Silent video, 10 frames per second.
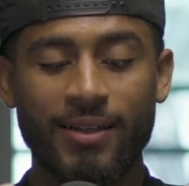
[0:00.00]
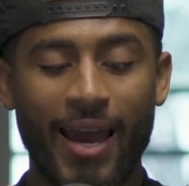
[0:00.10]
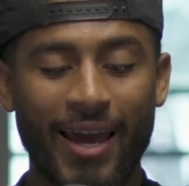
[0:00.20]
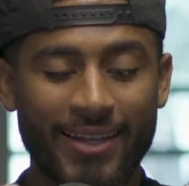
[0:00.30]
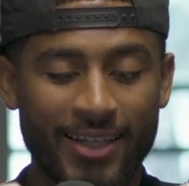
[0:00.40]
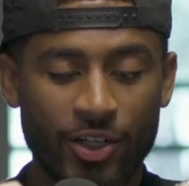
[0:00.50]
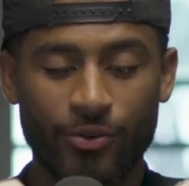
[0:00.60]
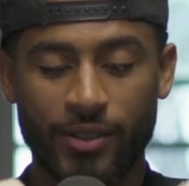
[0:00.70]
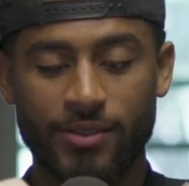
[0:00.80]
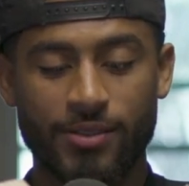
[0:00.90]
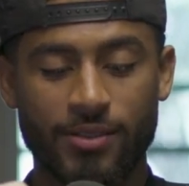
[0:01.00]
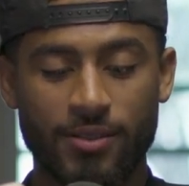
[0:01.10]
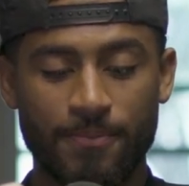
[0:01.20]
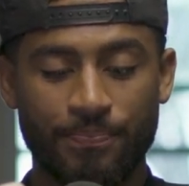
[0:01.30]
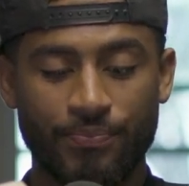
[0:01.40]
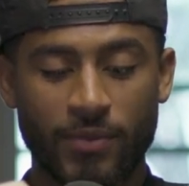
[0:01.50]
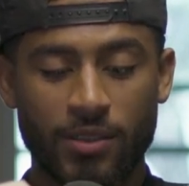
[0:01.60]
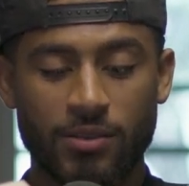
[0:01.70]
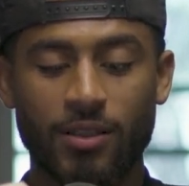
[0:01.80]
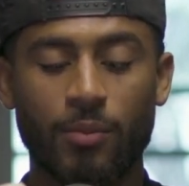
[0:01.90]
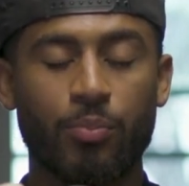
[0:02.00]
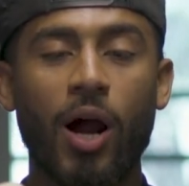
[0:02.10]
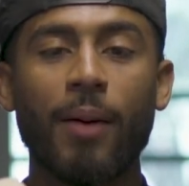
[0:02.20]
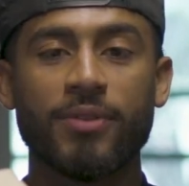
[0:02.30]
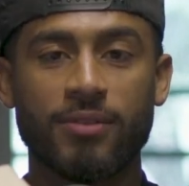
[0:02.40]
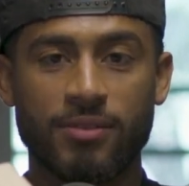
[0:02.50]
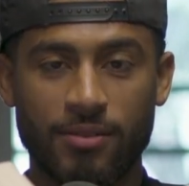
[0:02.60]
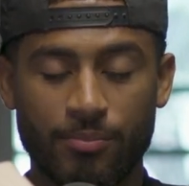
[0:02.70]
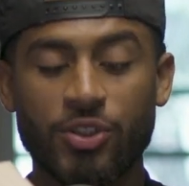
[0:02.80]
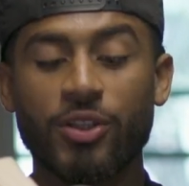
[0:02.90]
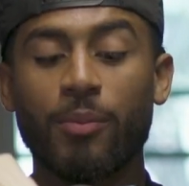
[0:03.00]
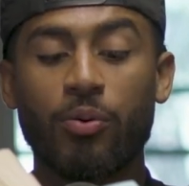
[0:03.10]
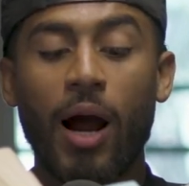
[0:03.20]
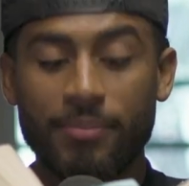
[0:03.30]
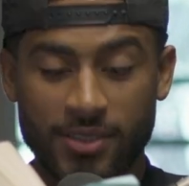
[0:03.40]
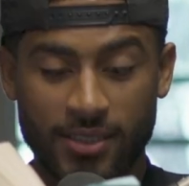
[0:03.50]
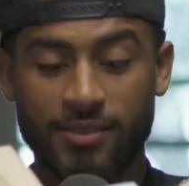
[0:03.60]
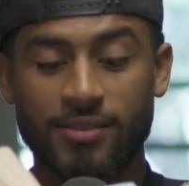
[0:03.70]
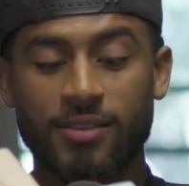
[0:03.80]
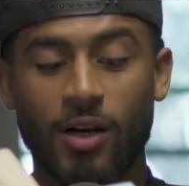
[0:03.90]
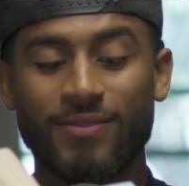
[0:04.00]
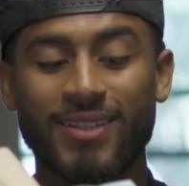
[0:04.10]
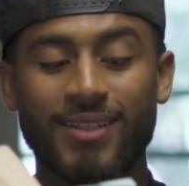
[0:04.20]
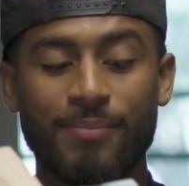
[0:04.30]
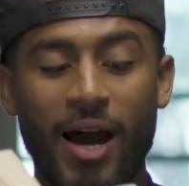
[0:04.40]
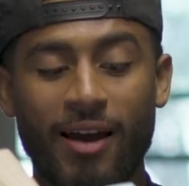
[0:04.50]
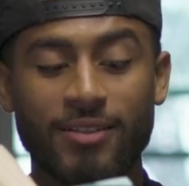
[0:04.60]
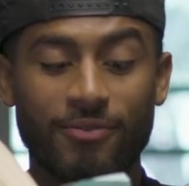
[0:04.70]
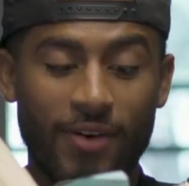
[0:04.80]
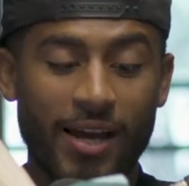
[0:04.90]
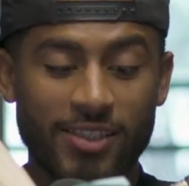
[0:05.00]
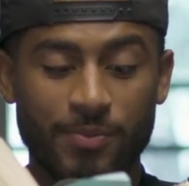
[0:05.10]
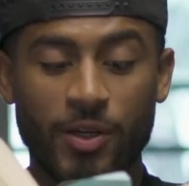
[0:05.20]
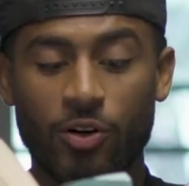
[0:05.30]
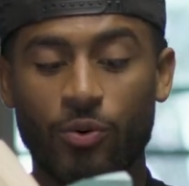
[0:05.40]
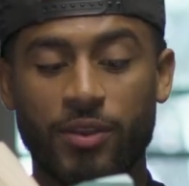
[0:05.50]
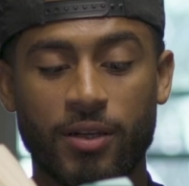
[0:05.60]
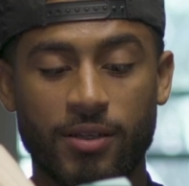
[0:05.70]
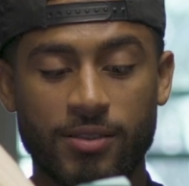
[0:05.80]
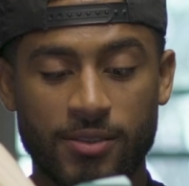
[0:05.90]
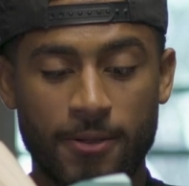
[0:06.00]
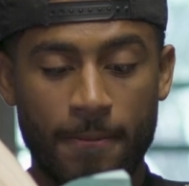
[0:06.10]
adherence to the promptings of the divine spirit within us.